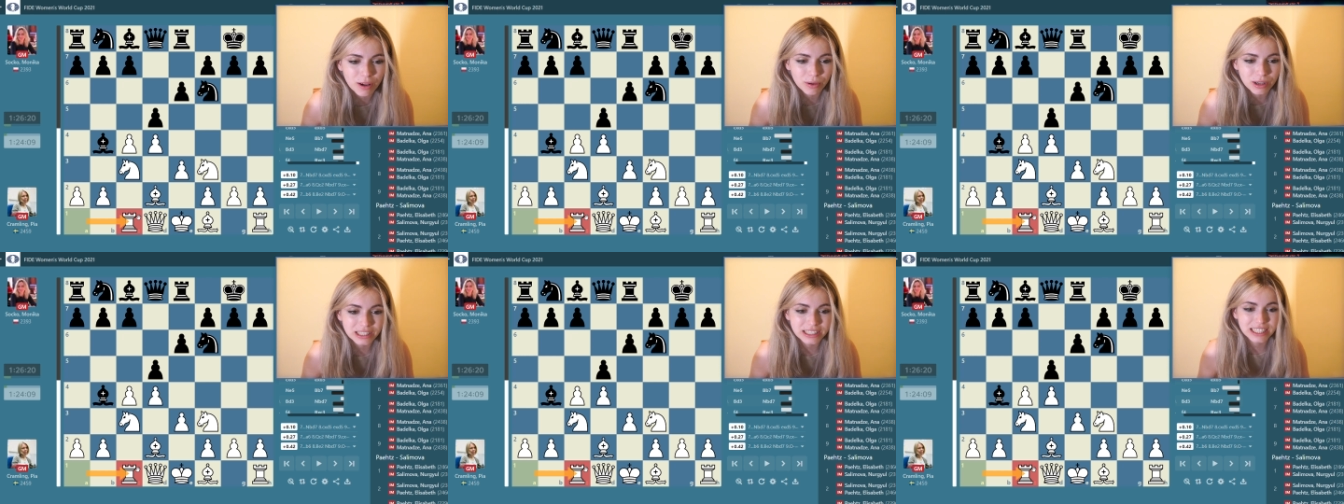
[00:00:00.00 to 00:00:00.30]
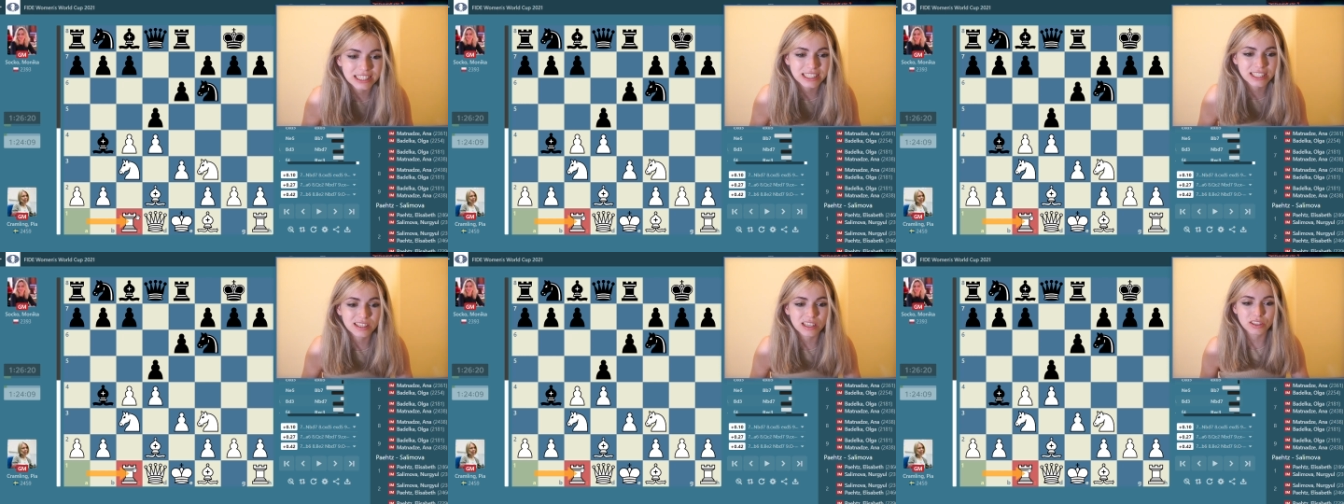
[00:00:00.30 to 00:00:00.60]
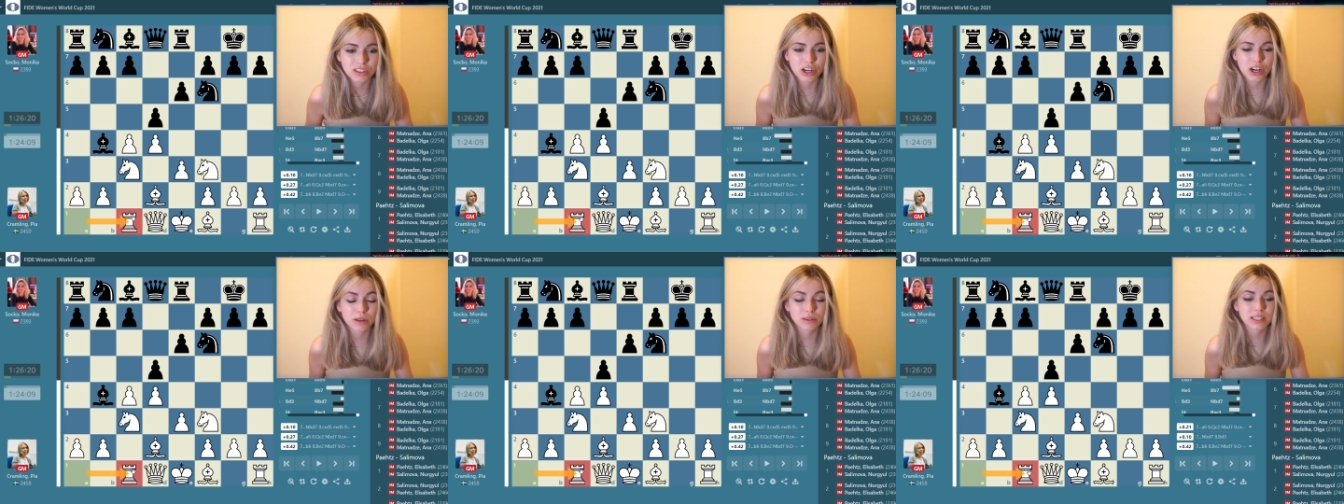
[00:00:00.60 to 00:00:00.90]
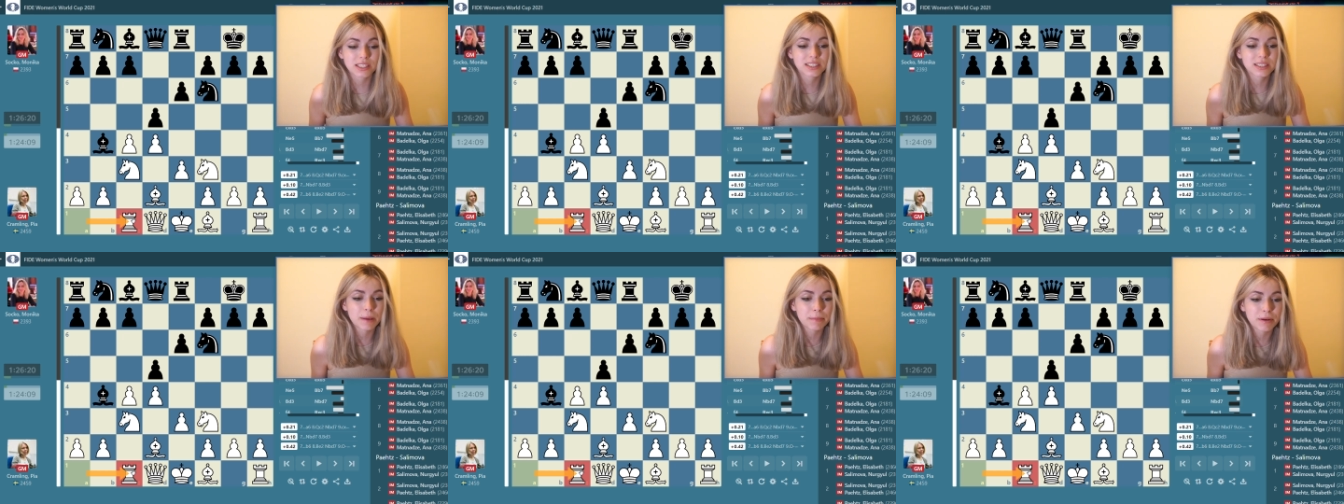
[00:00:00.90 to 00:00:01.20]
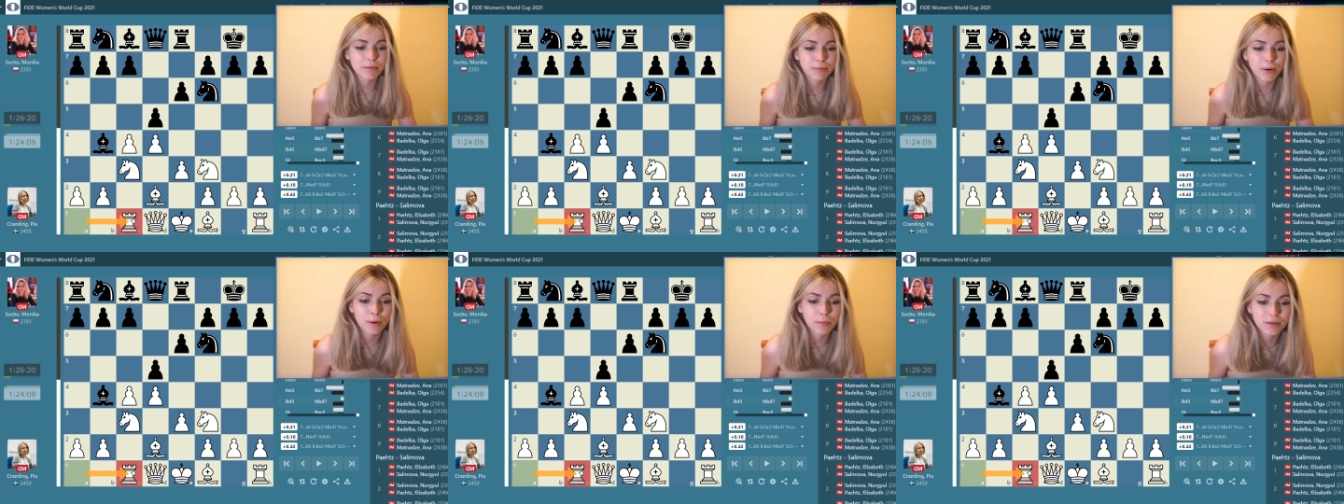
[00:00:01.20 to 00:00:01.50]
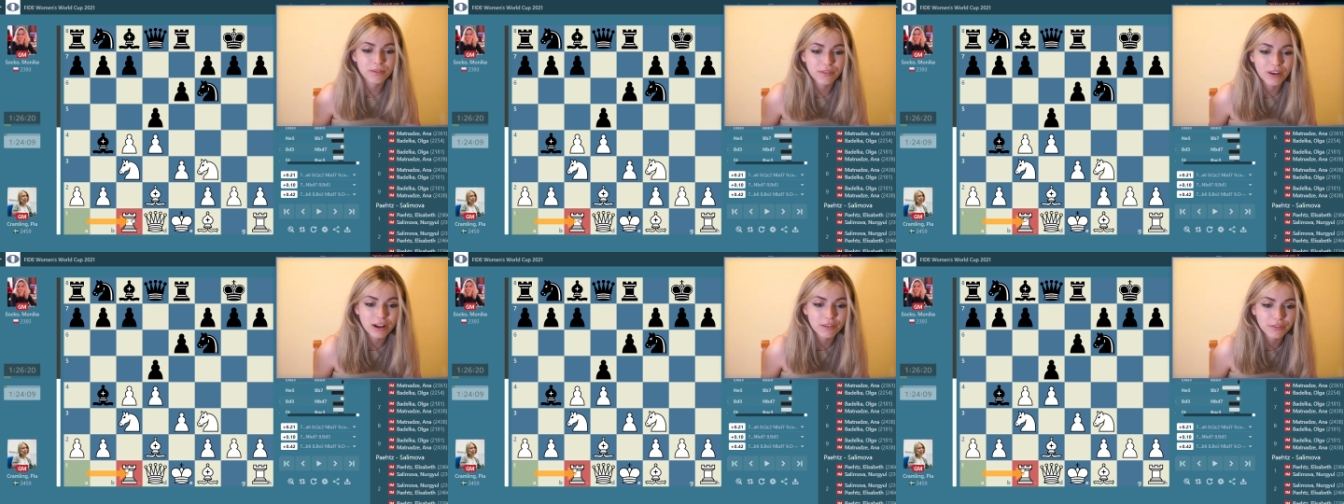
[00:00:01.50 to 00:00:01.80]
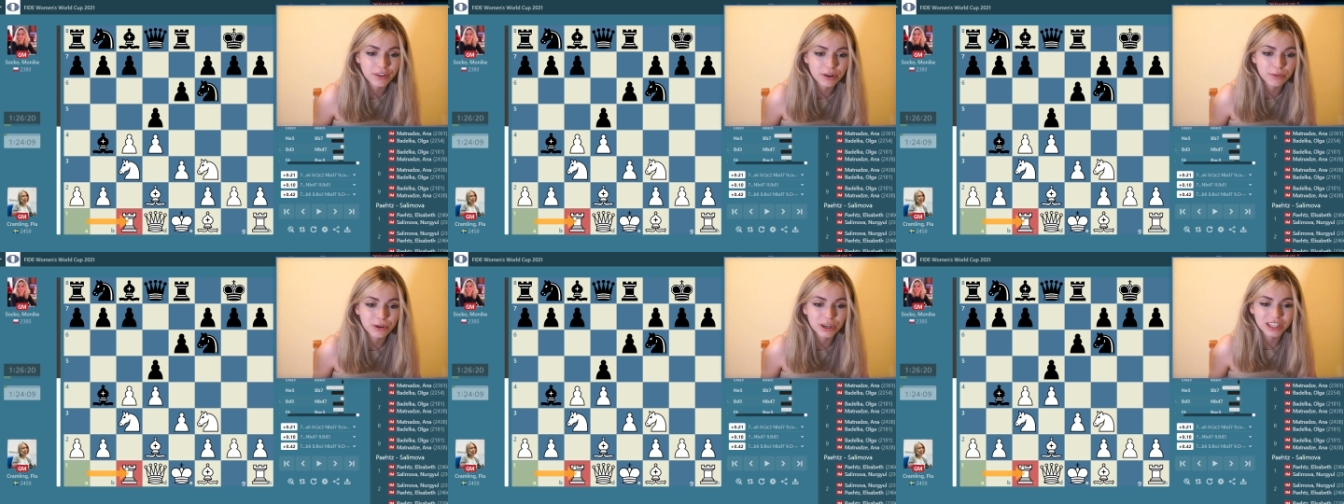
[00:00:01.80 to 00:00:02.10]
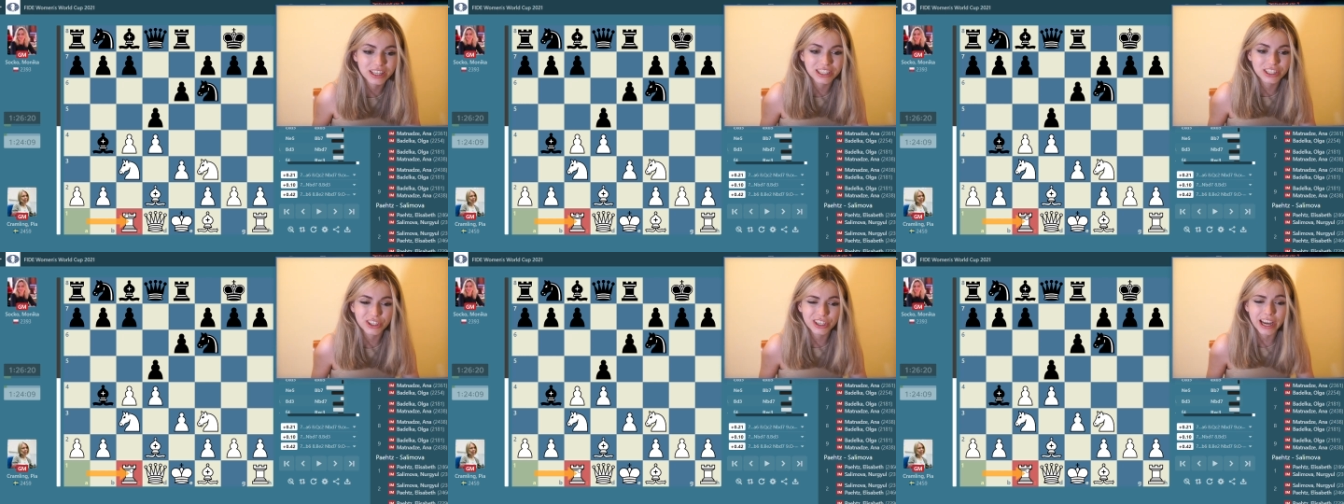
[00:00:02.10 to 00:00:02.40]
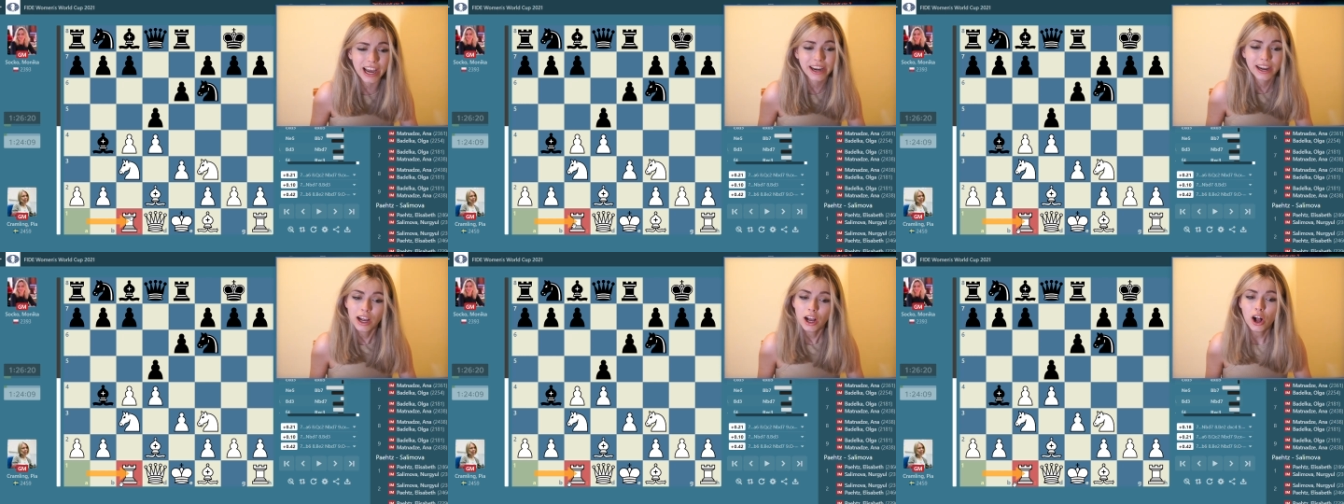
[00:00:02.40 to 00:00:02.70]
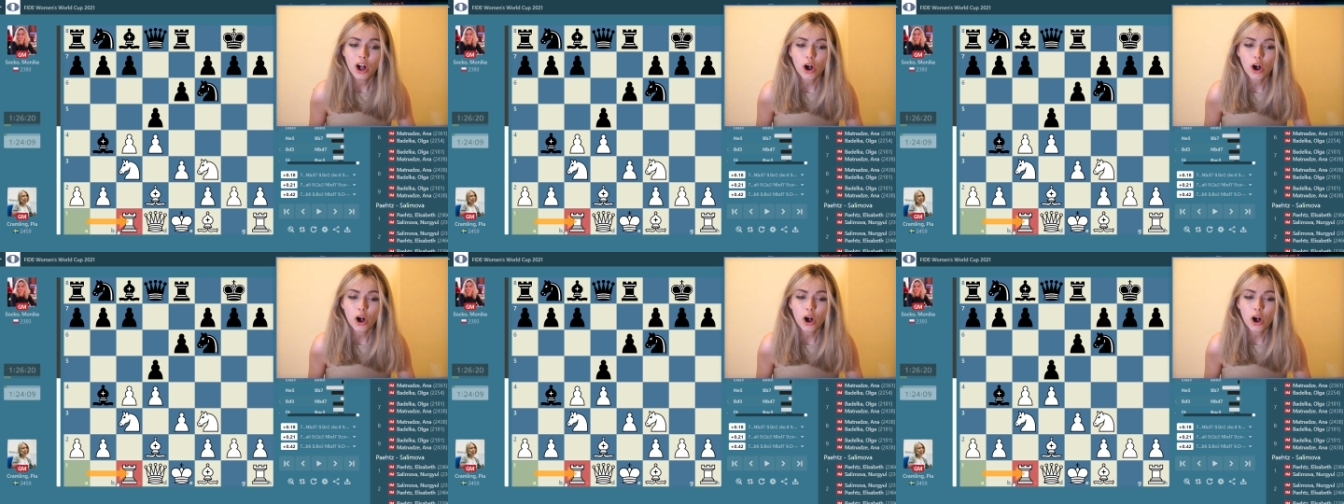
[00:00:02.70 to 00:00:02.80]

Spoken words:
Well, this is as close as semi-open file for a rook that you get.